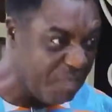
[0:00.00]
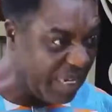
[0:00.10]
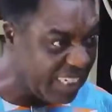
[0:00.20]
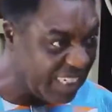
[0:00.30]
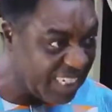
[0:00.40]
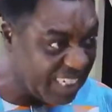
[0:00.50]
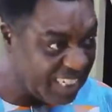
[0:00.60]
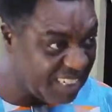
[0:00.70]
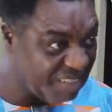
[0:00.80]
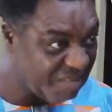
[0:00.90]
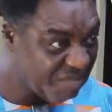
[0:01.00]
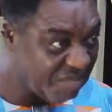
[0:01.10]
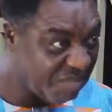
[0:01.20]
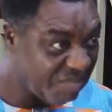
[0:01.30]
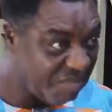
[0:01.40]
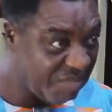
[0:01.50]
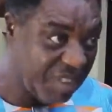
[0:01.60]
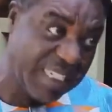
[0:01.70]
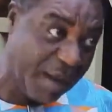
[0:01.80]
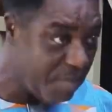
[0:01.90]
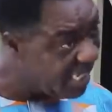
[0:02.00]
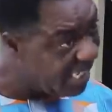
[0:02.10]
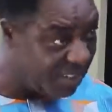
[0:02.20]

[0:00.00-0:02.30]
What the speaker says: passing six? But I managed